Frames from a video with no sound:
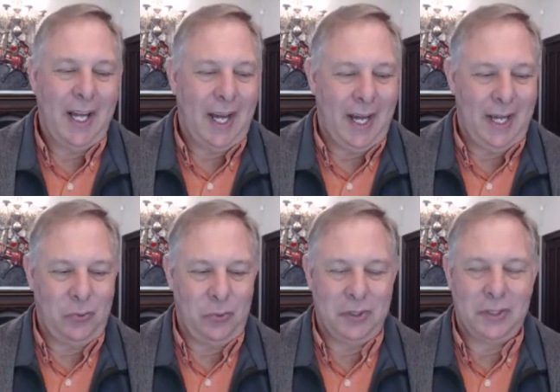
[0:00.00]

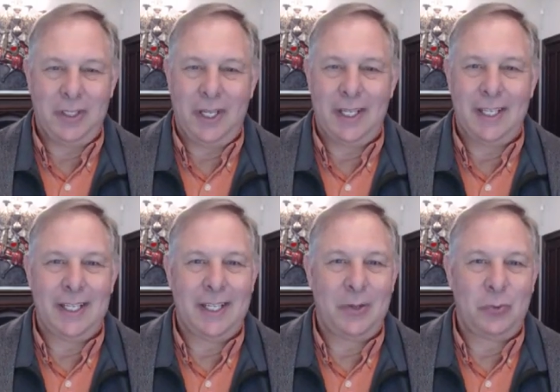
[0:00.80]

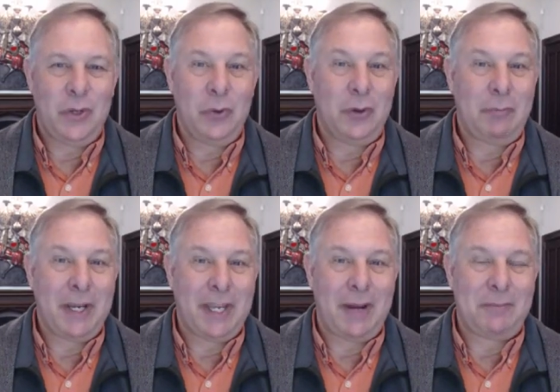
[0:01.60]
We will
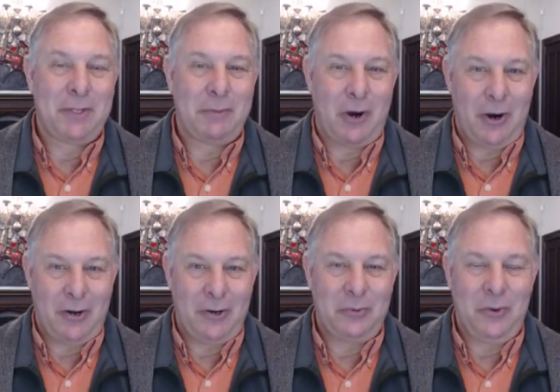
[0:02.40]
pick it up
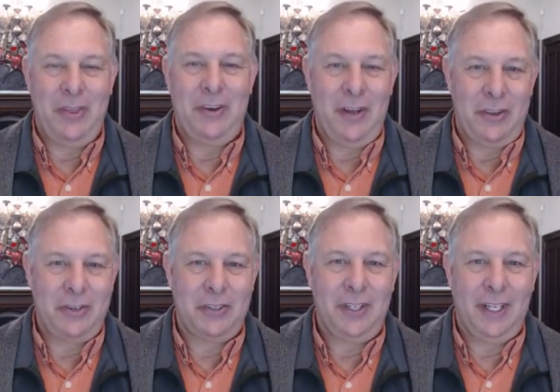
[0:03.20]
tomorrow with
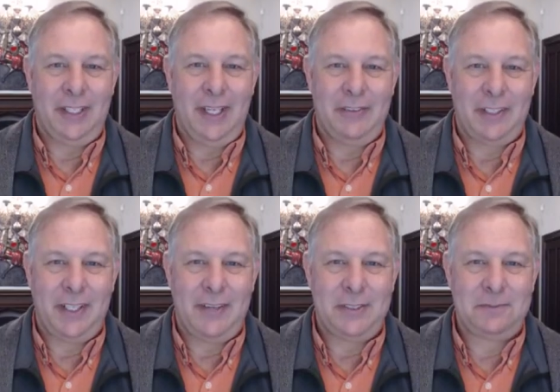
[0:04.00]
another
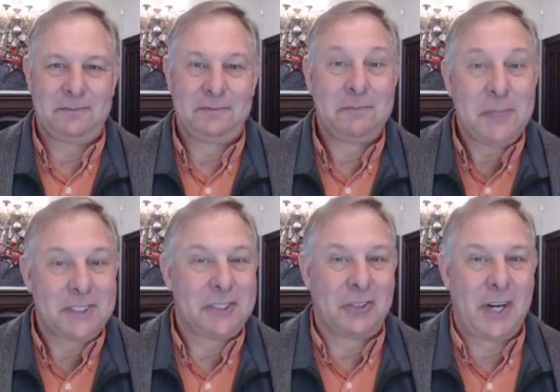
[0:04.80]
11:11.
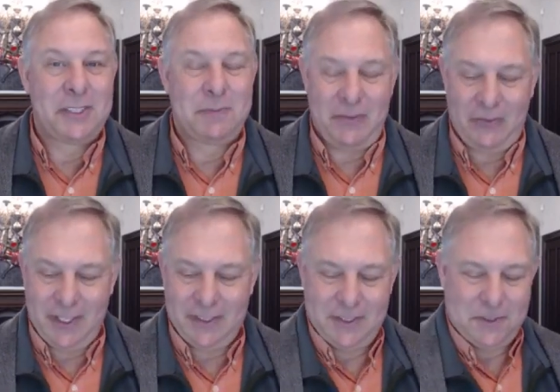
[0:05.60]
Peace and grace, my
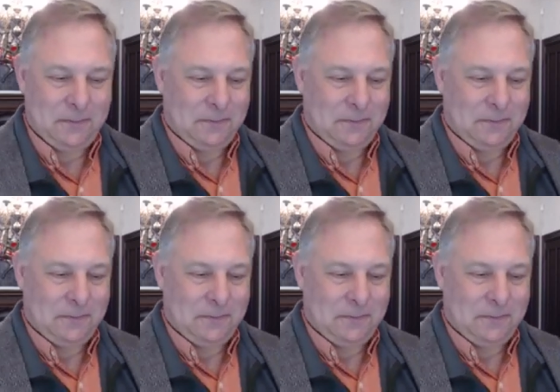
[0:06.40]
friends.